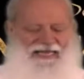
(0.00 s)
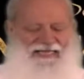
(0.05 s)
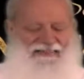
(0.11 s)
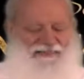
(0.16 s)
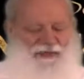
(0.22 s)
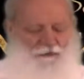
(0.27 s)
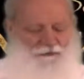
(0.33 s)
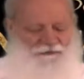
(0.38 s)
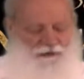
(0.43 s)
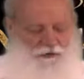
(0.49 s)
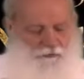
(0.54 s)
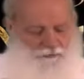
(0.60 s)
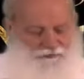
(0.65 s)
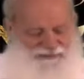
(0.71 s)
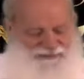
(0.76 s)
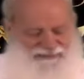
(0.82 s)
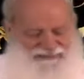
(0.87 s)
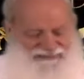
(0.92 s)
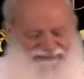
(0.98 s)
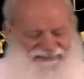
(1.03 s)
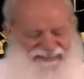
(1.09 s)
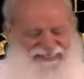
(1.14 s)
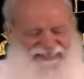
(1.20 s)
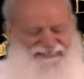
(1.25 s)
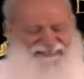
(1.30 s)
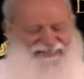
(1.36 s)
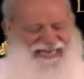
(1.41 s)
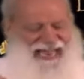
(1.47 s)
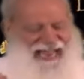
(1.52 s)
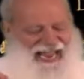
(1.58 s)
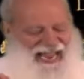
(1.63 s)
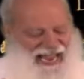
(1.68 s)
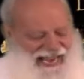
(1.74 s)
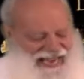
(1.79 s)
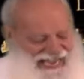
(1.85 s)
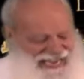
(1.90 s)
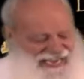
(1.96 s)
it goes on and it says,
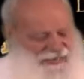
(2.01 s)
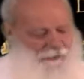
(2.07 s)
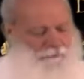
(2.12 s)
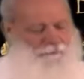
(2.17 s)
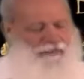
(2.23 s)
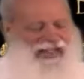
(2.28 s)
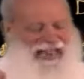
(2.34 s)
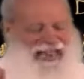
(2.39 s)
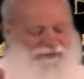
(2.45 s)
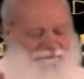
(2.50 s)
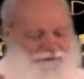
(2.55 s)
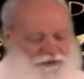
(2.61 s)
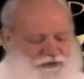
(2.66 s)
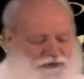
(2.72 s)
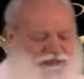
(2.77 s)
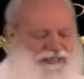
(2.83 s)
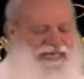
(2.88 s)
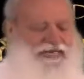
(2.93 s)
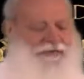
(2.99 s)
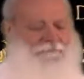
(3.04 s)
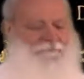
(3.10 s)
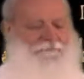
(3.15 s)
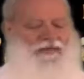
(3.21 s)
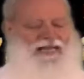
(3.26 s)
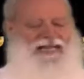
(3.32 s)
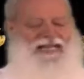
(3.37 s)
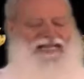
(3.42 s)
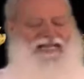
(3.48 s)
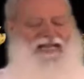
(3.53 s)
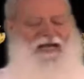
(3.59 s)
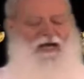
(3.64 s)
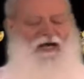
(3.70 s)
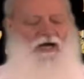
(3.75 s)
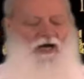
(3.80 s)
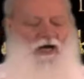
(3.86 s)
I am, have sent me